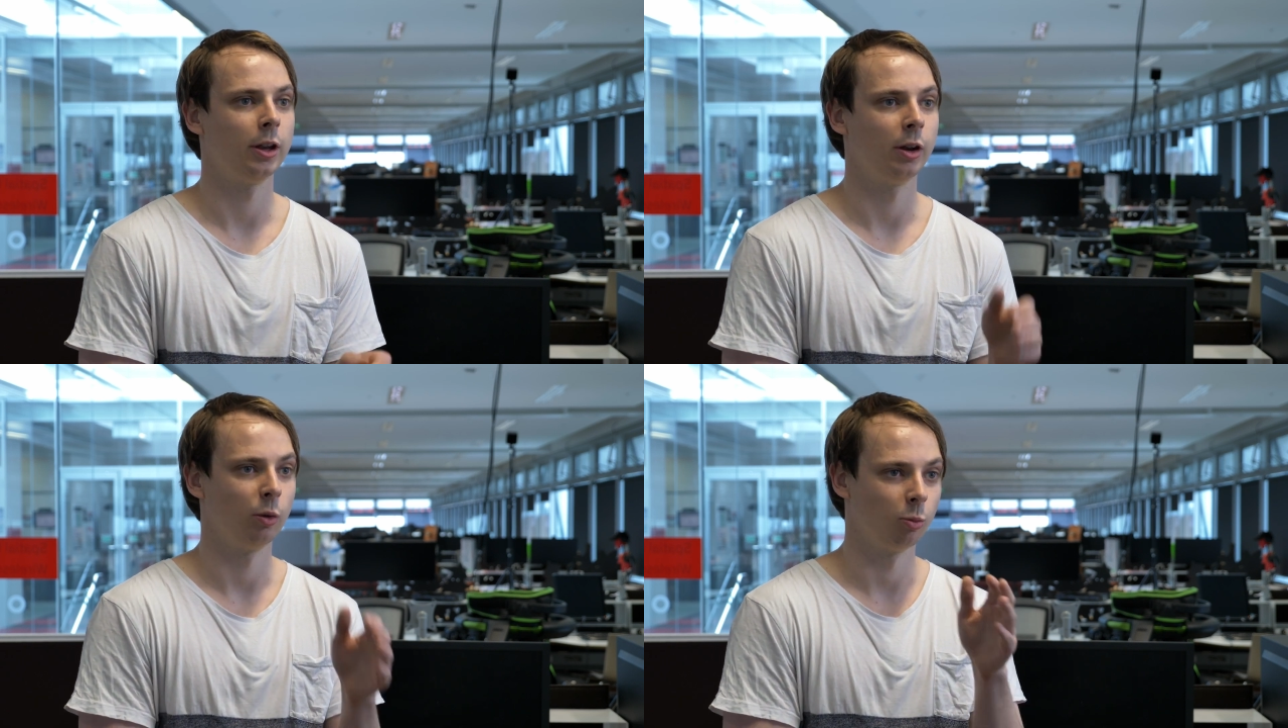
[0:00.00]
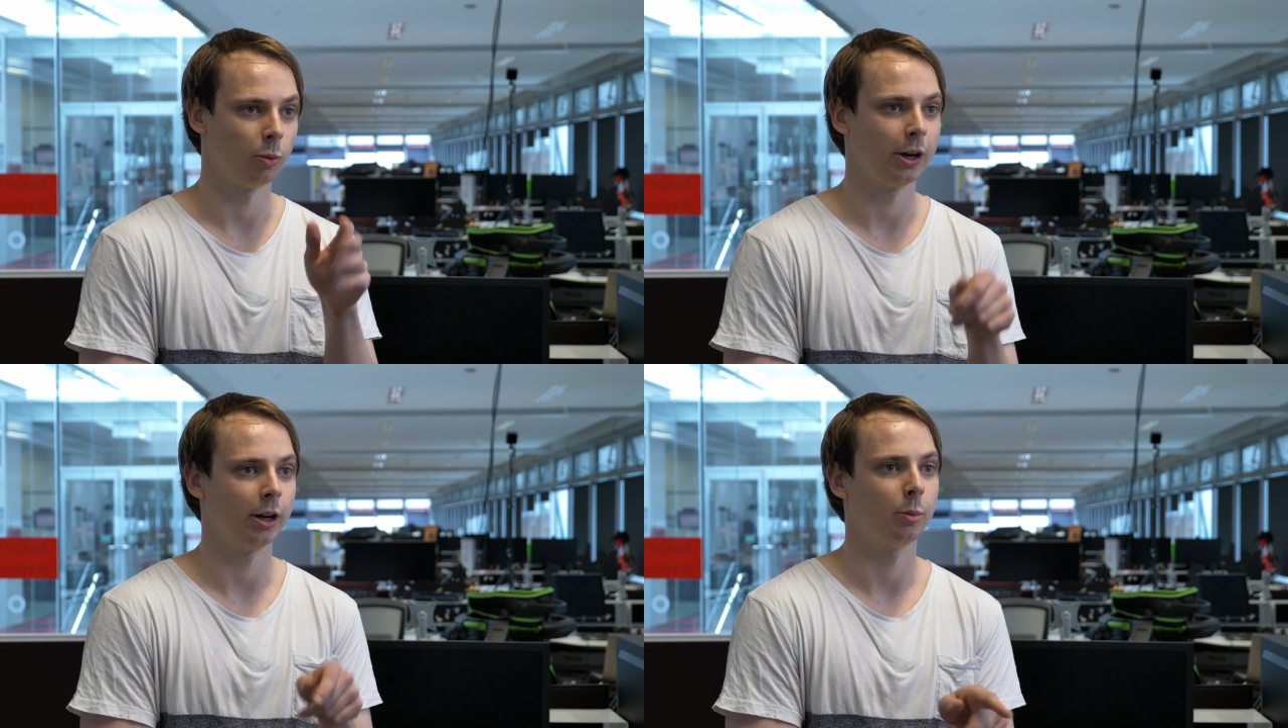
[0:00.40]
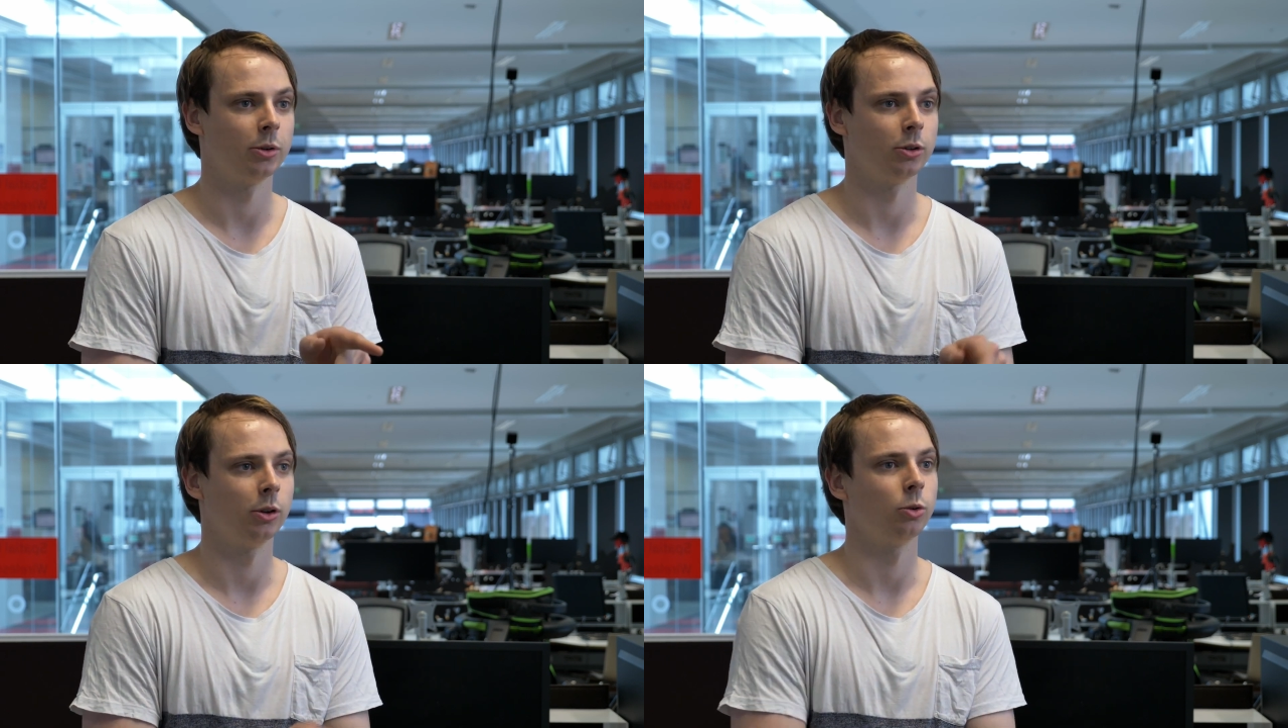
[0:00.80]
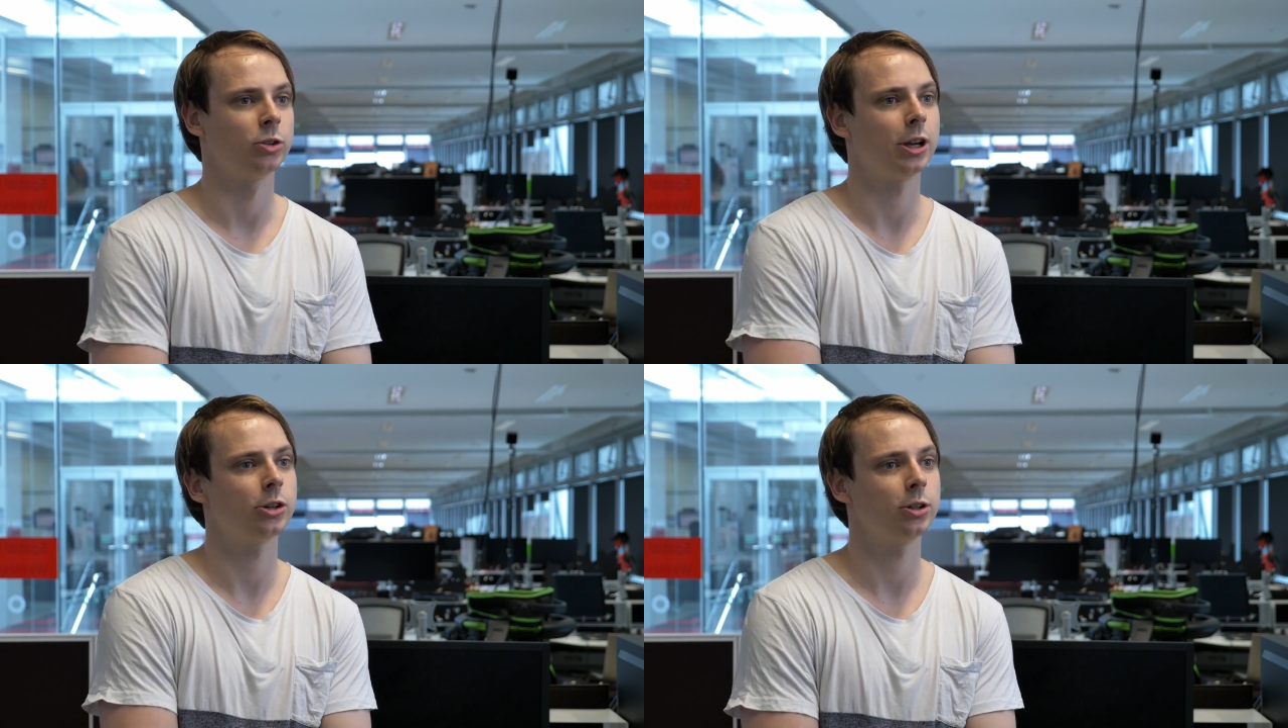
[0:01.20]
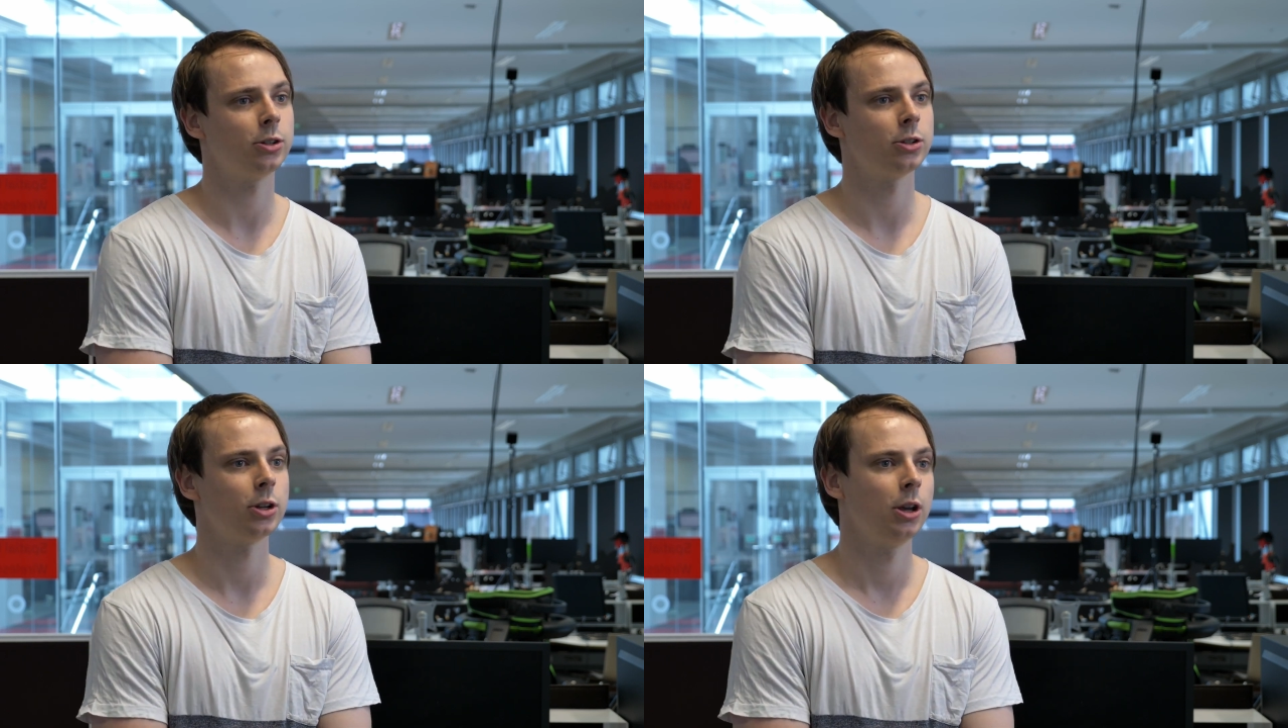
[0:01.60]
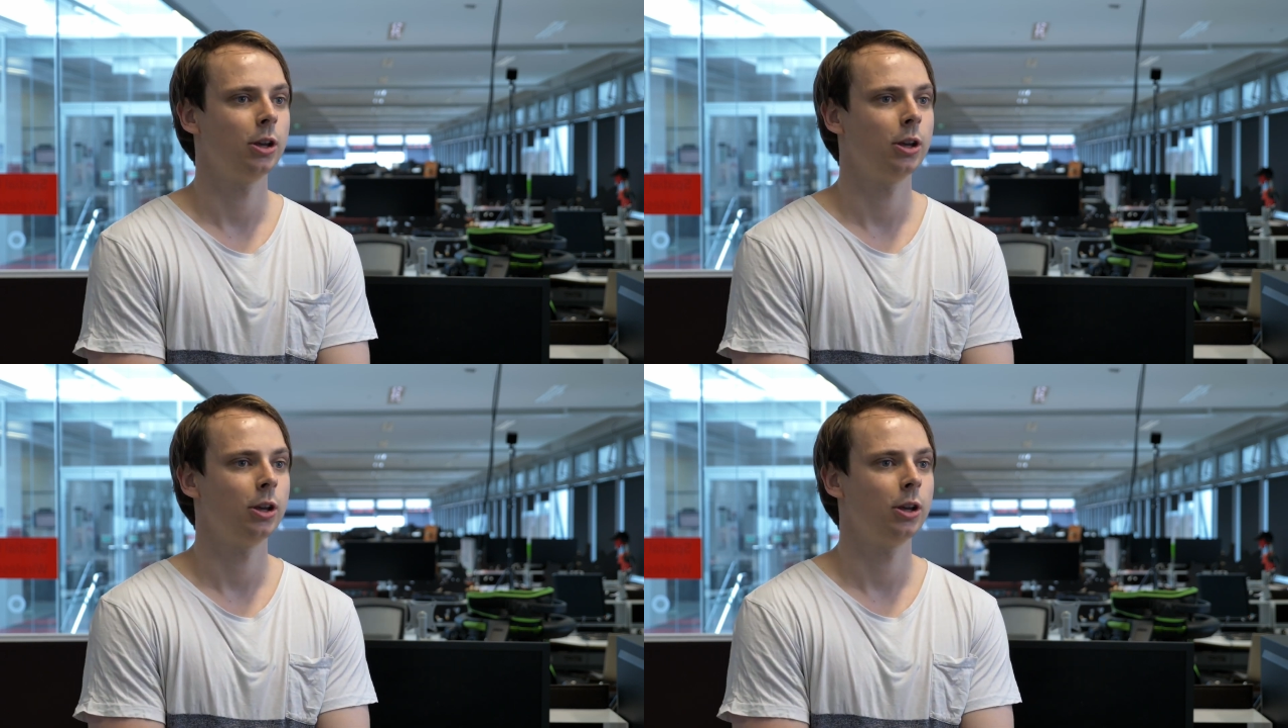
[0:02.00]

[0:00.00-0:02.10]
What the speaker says: and then it will break it up into little sections.